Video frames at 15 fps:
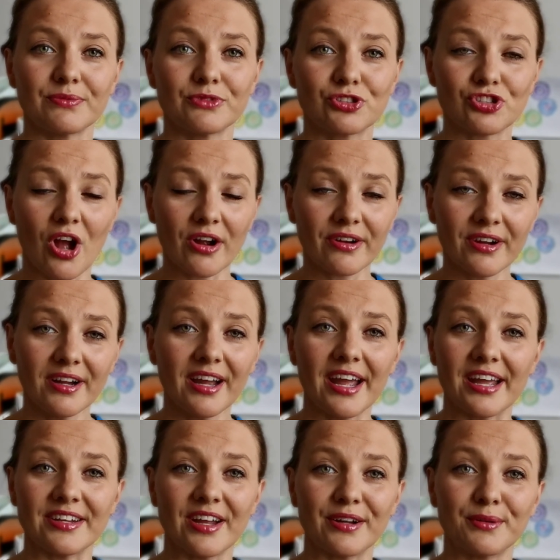chakra,
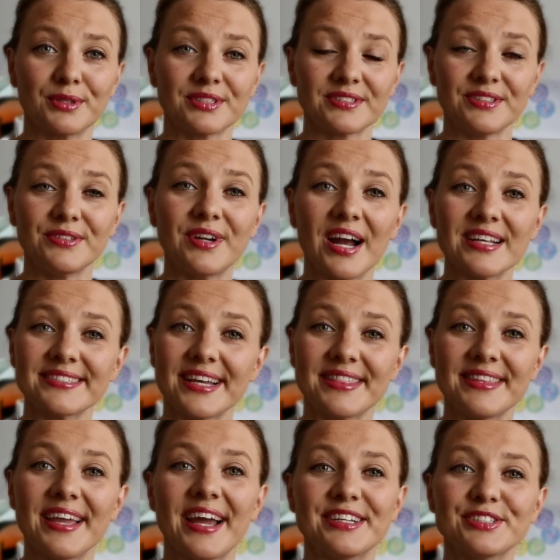and I will see you guys
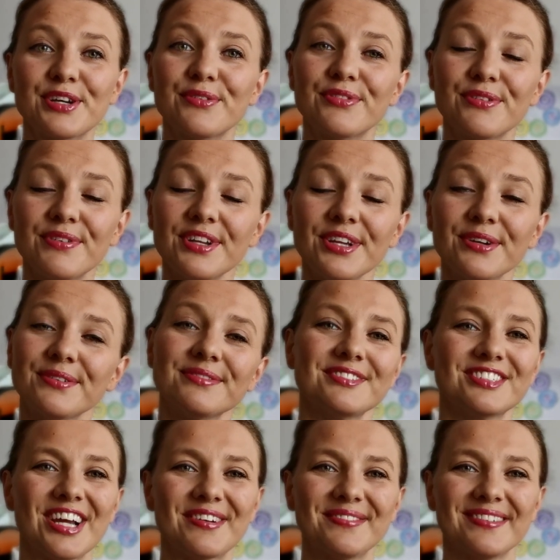at the end of the video.
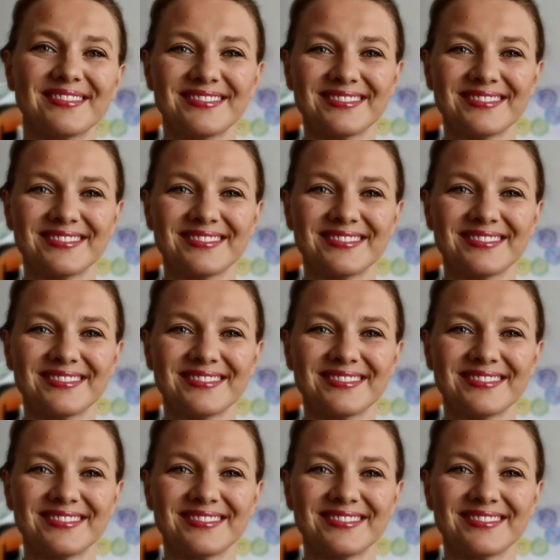Ciao.